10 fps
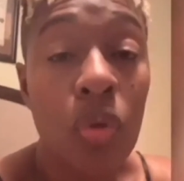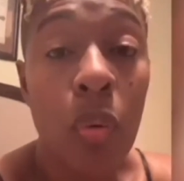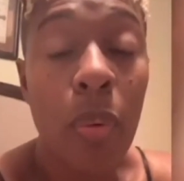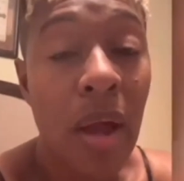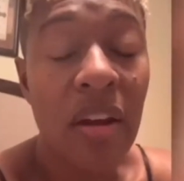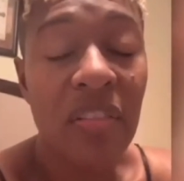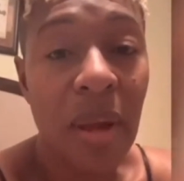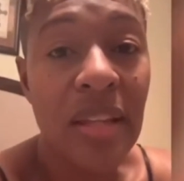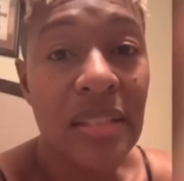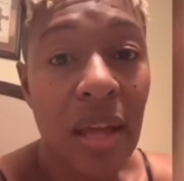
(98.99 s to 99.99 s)
proud of
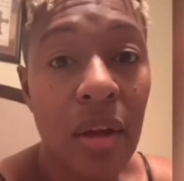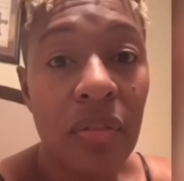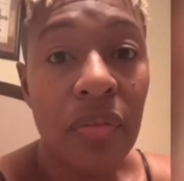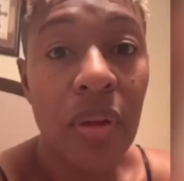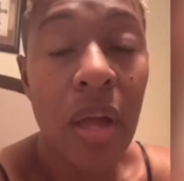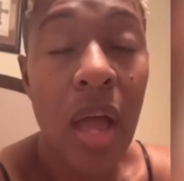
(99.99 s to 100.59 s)
myself.